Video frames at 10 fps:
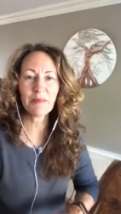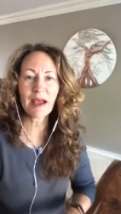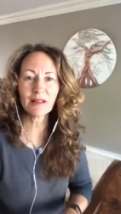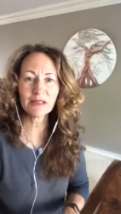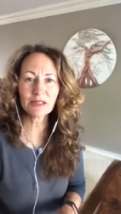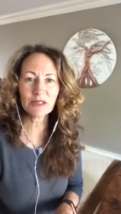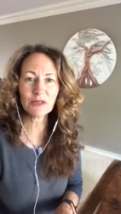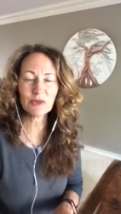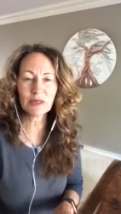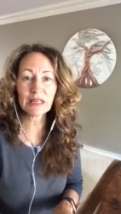balance
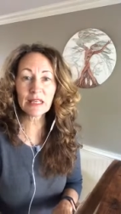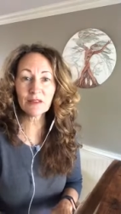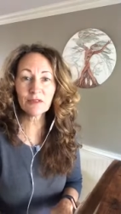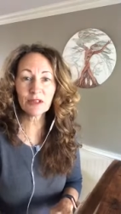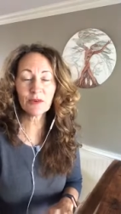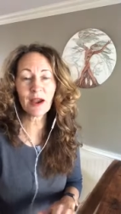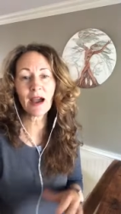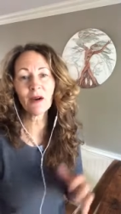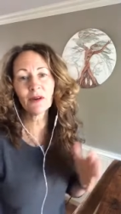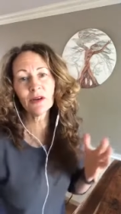you and even you
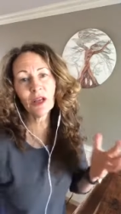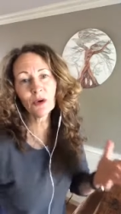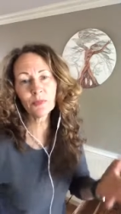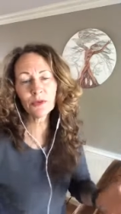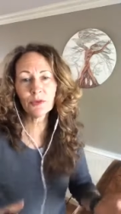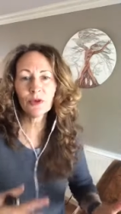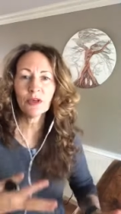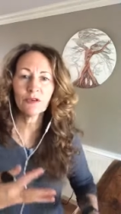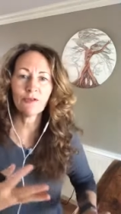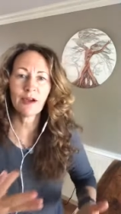out and help you
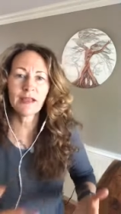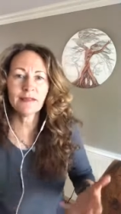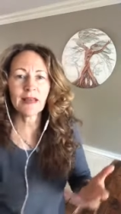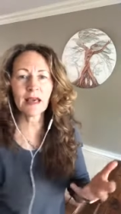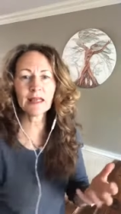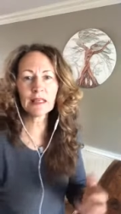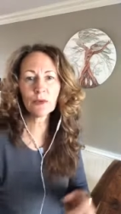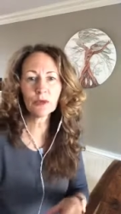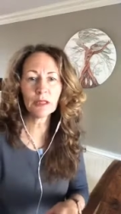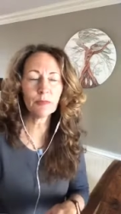find that
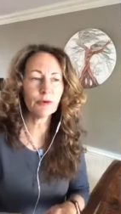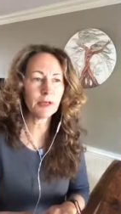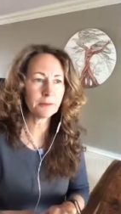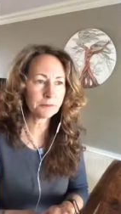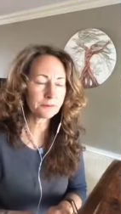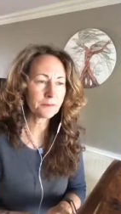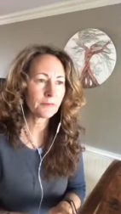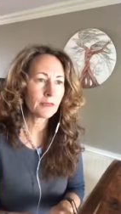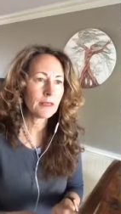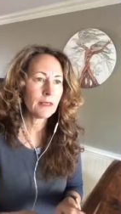equilibrium.
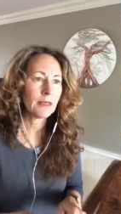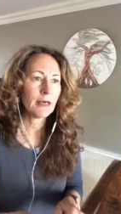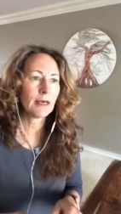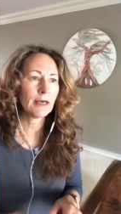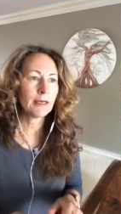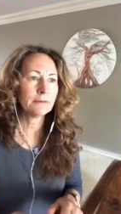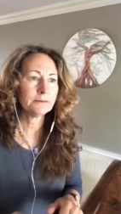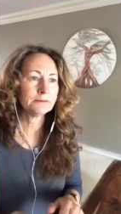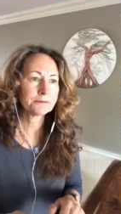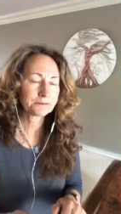
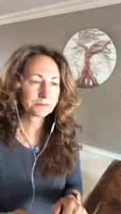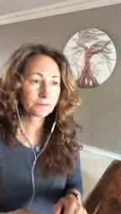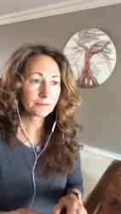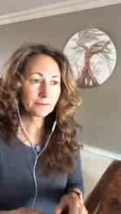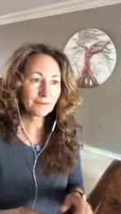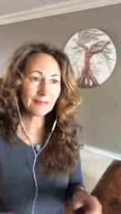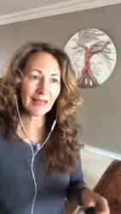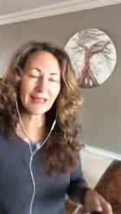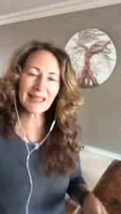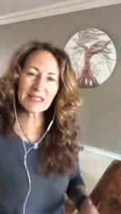Um,
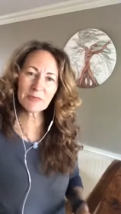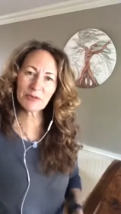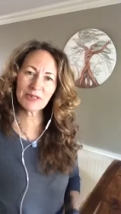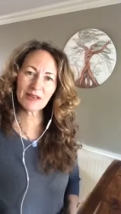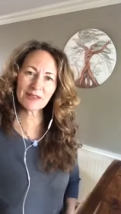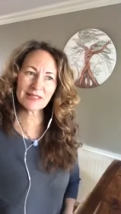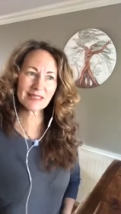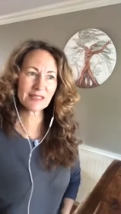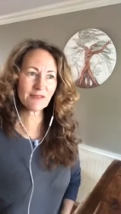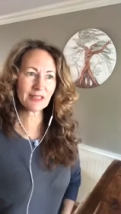I like to put that on
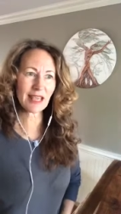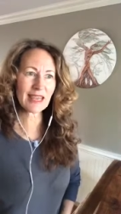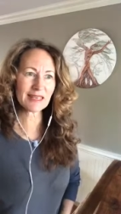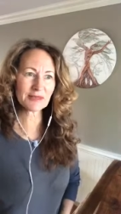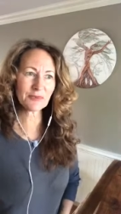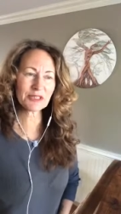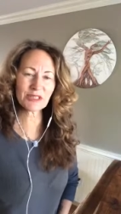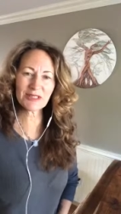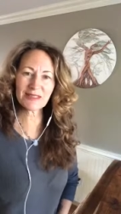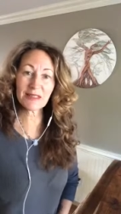CV8,
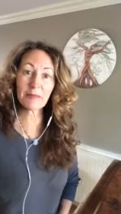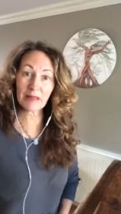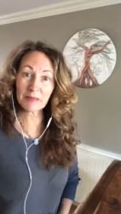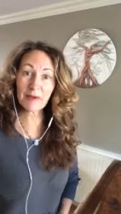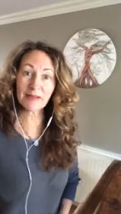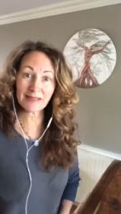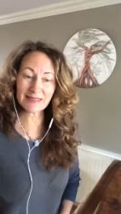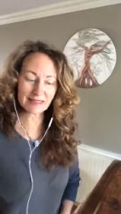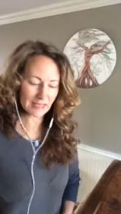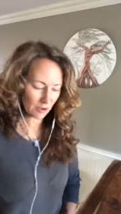which is the belly button
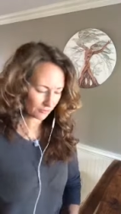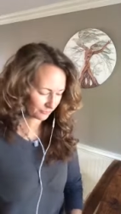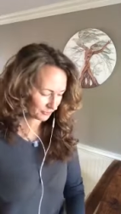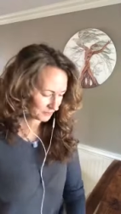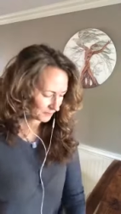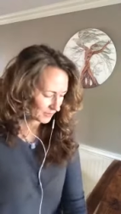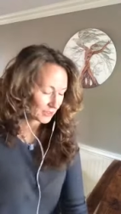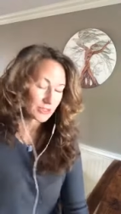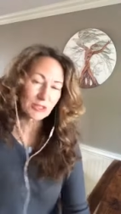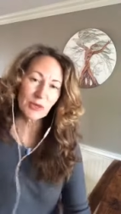itself.
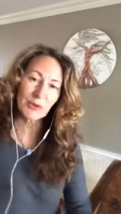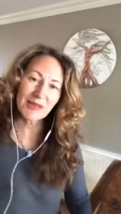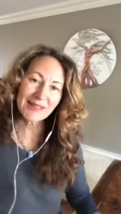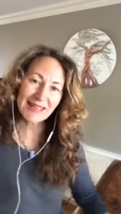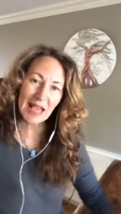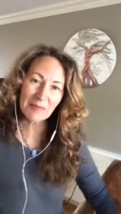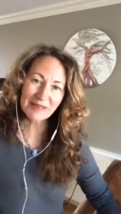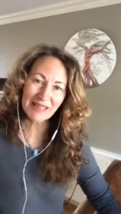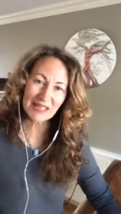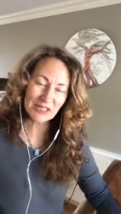So in the
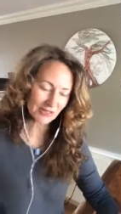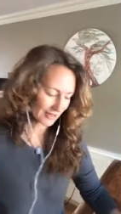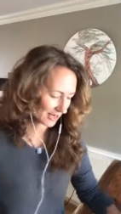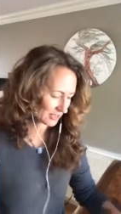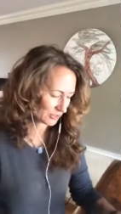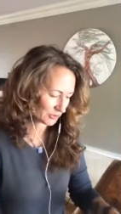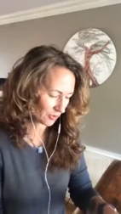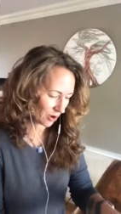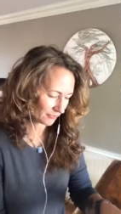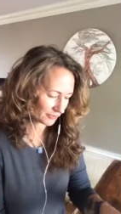application that I
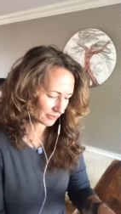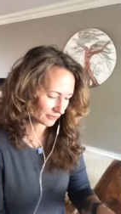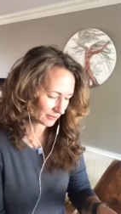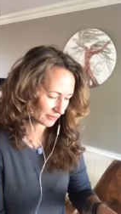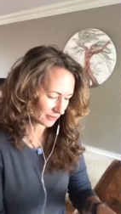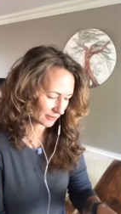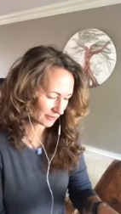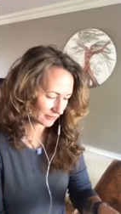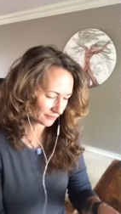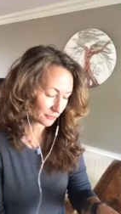do often
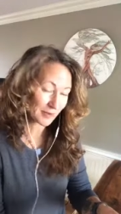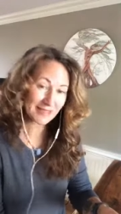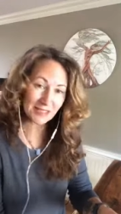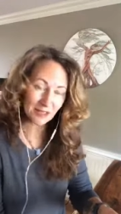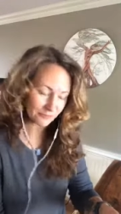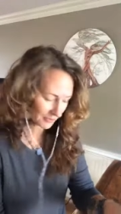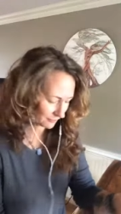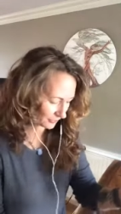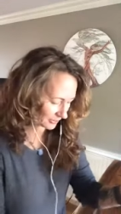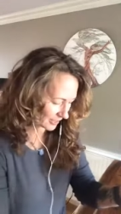uh, for myself
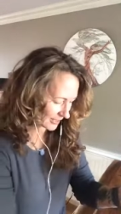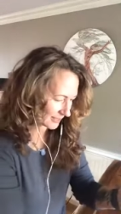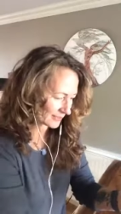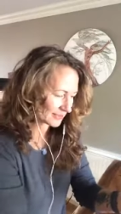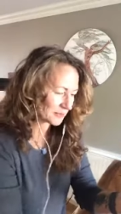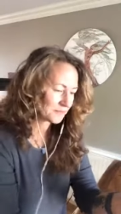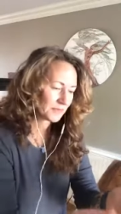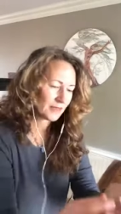and for clients,